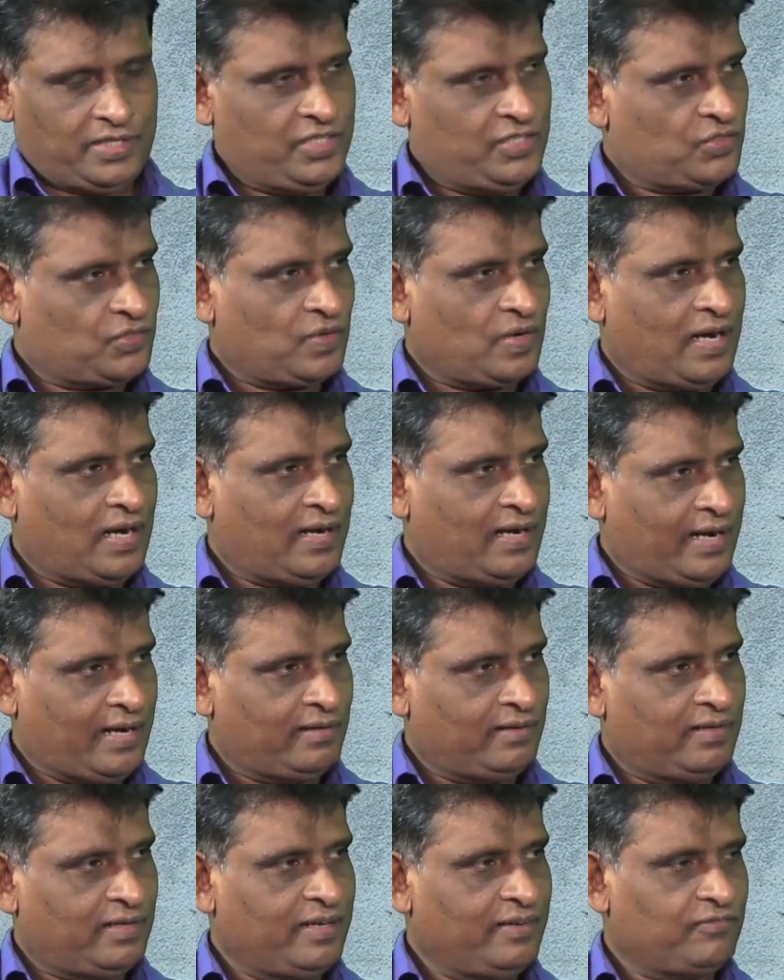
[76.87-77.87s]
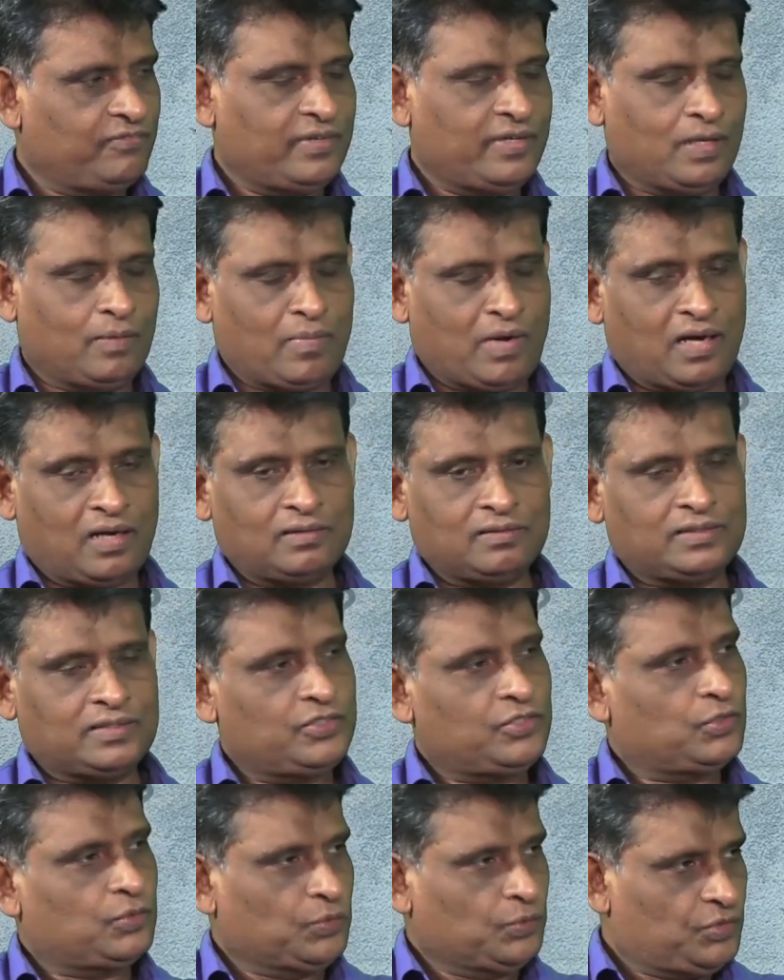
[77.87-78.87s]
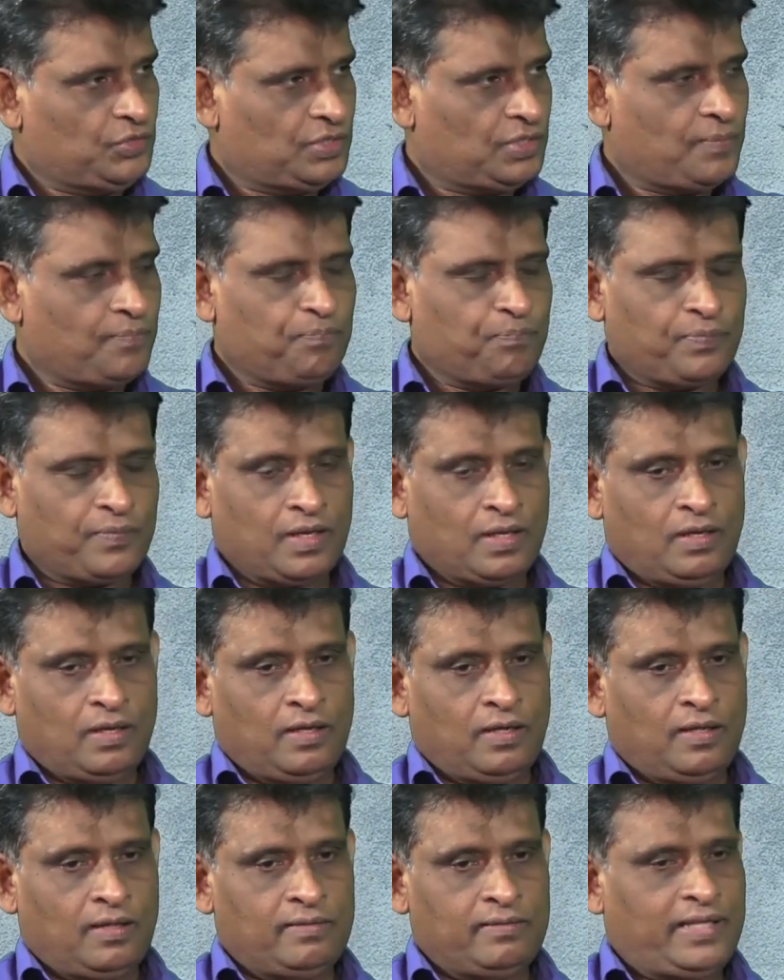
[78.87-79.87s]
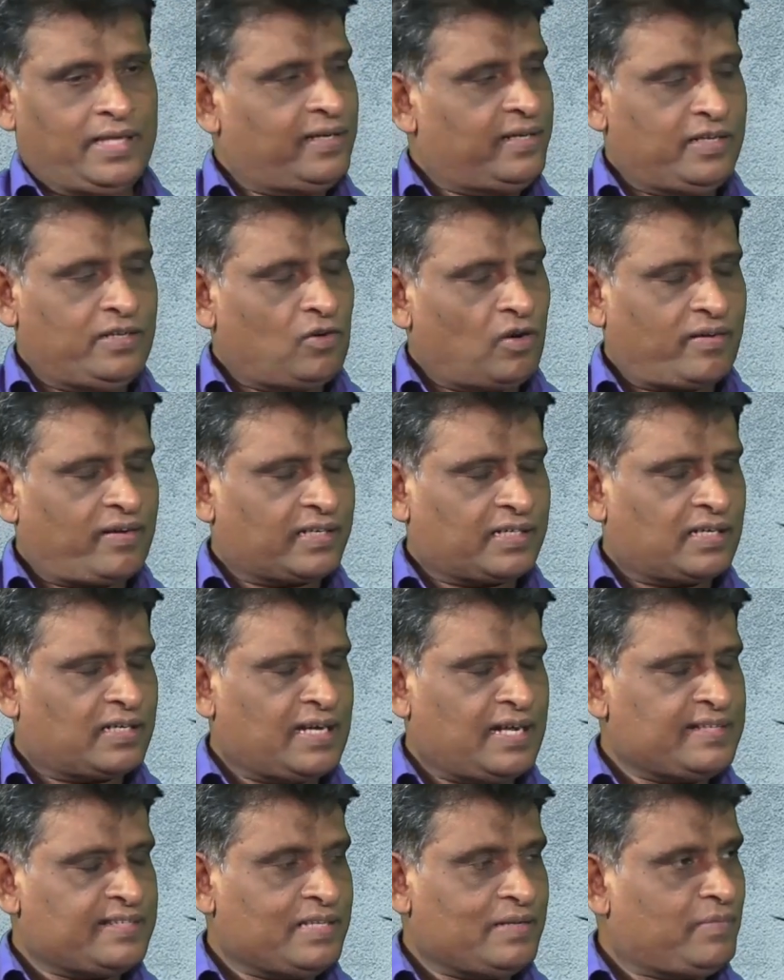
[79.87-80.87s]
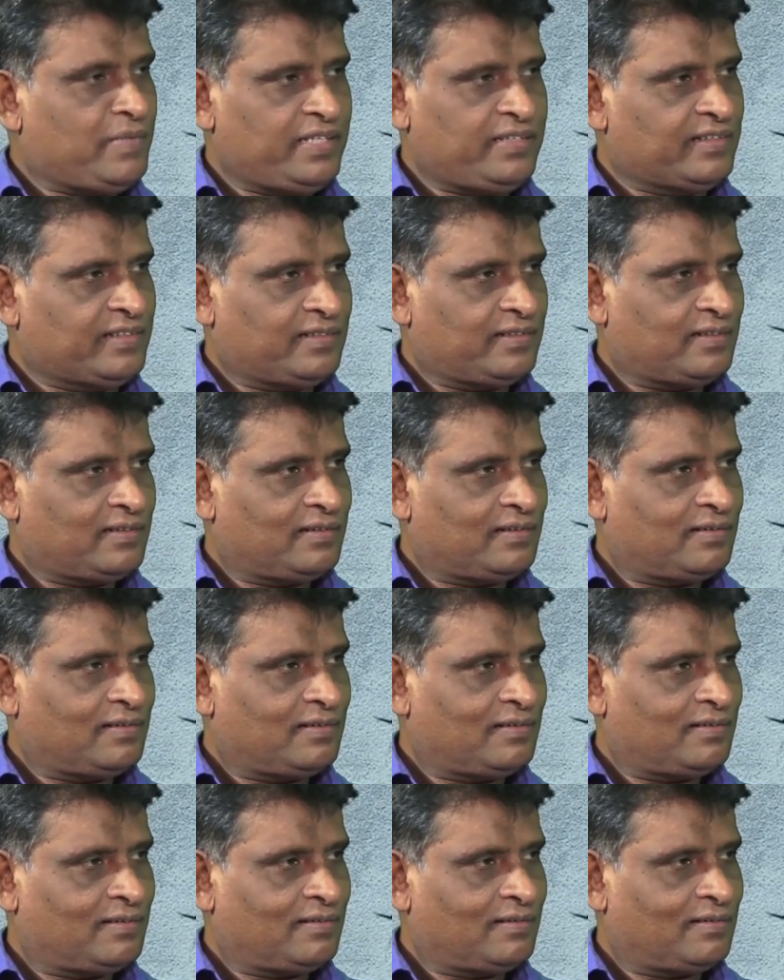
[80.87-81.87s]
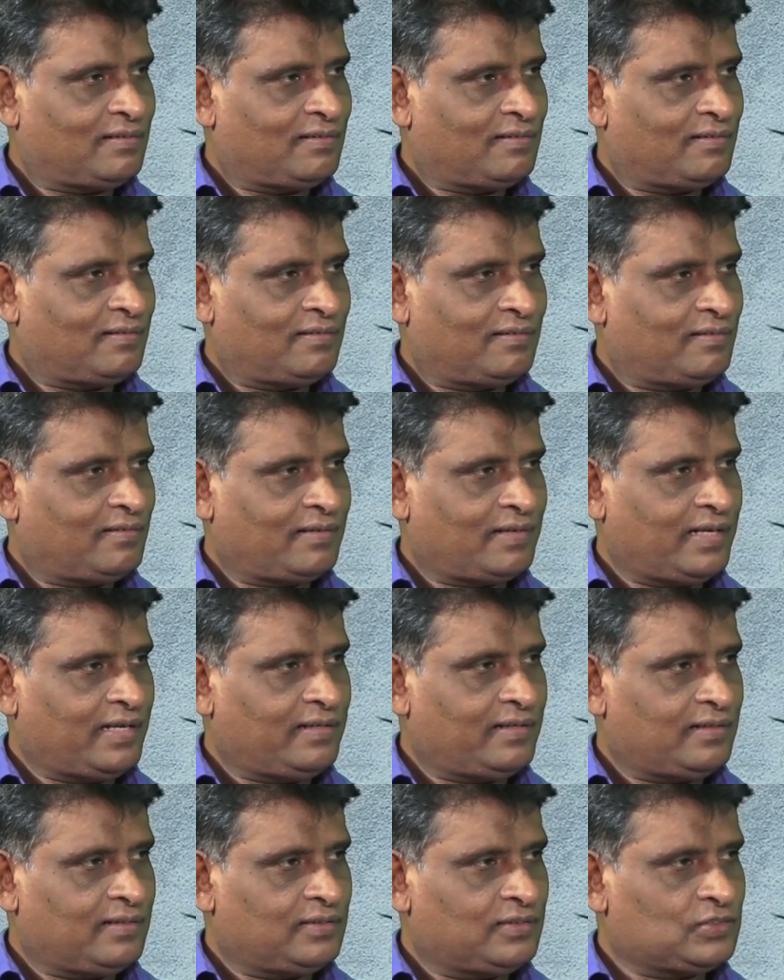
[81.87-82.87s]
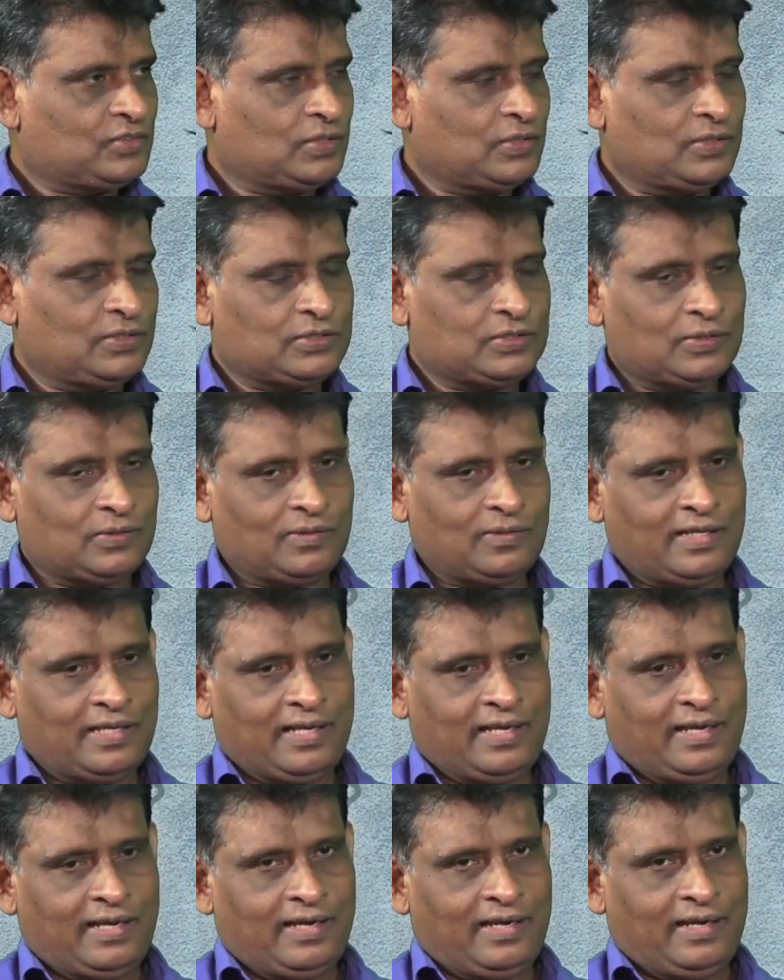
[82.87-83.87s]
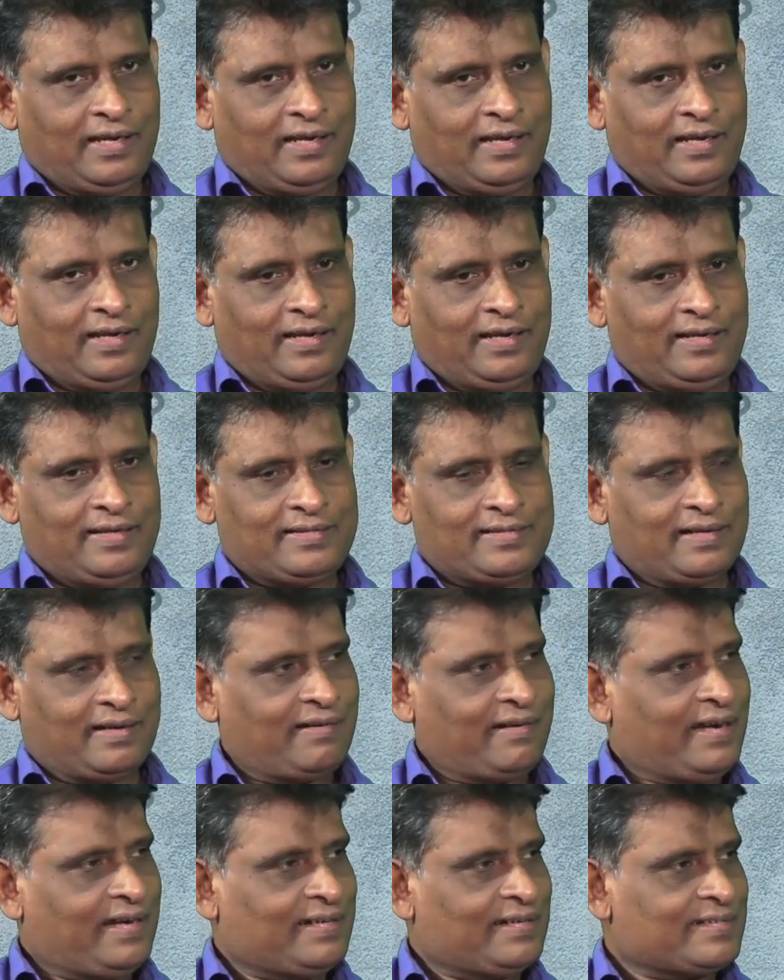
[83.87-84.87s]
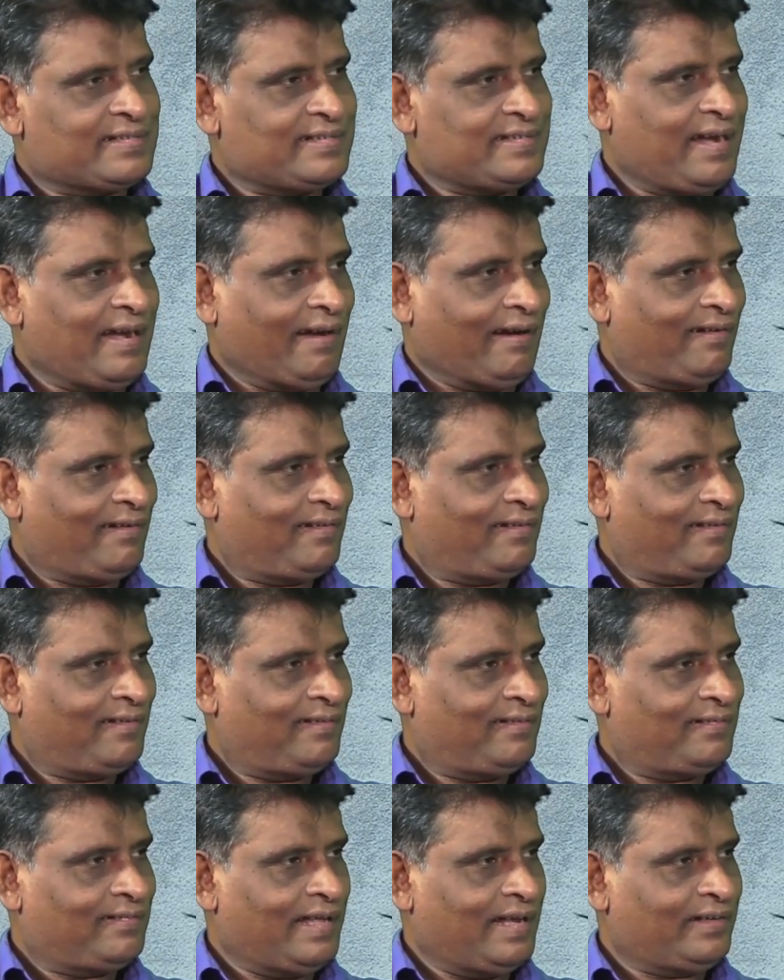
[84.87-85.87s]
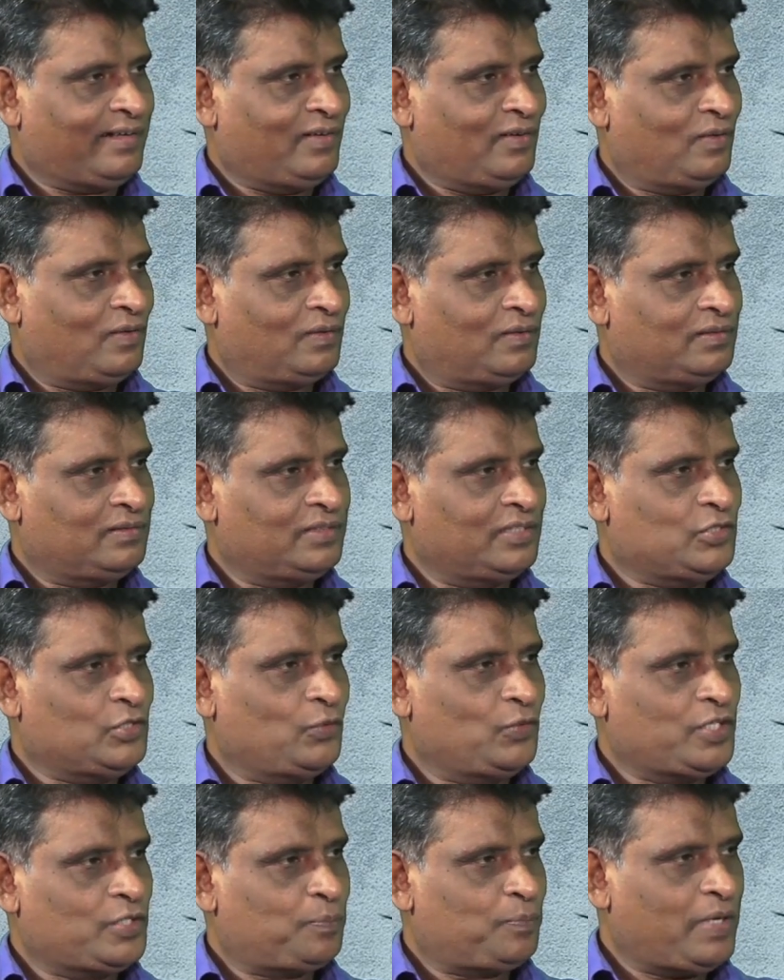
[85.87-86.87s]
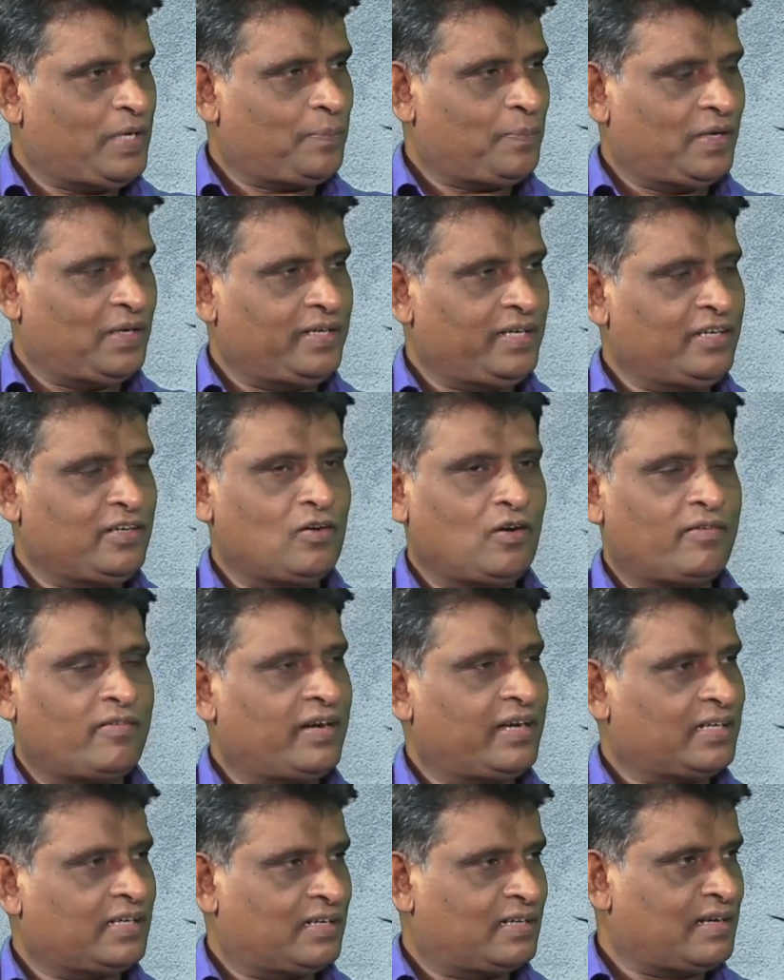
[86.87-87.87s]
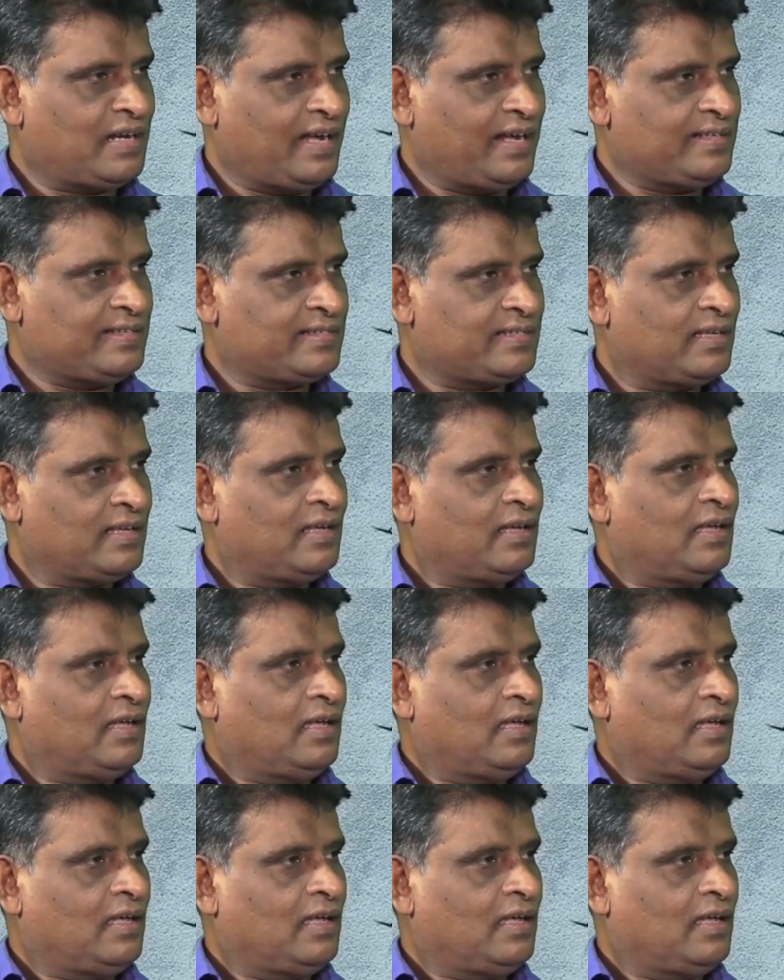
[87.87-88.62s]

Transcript: Israel and lived among the Jews, they did not recognize him either, right? So it's the greatest sin that, the Jewish people did not recognize